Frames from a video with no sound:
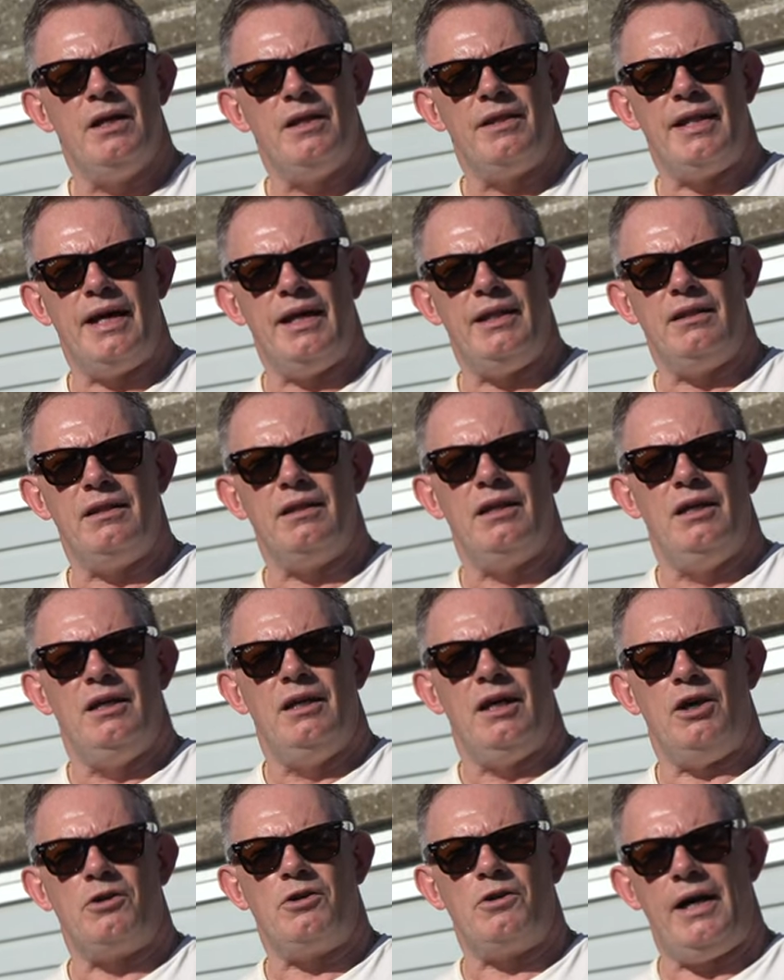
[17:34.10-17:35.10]
then
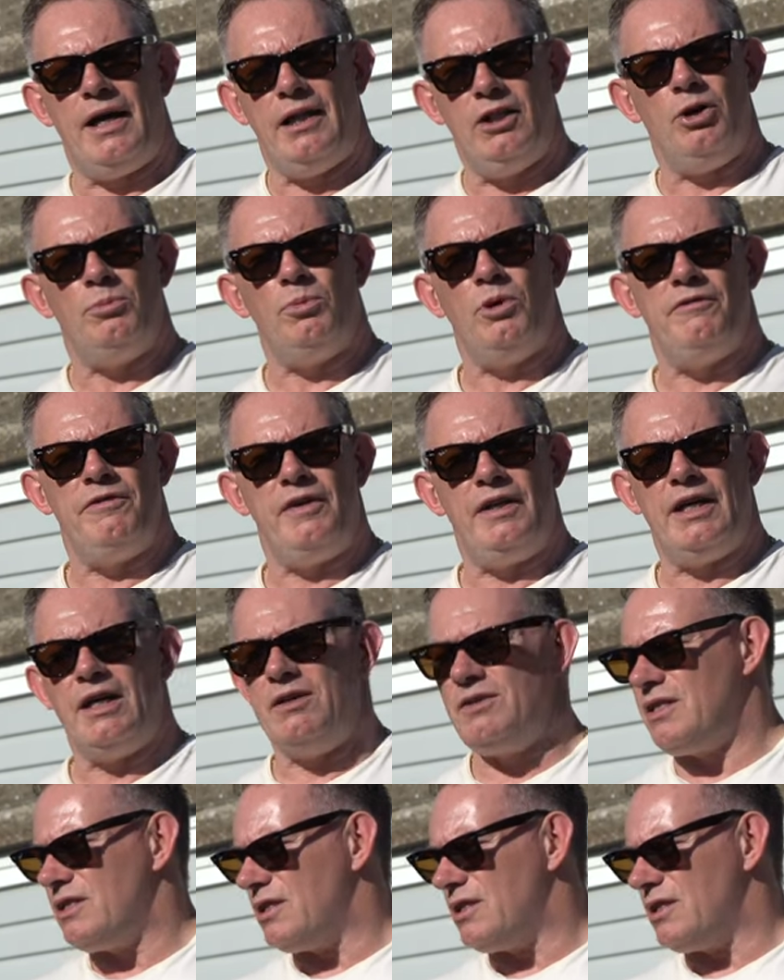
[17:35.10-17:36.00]
I'll create a lot more videos.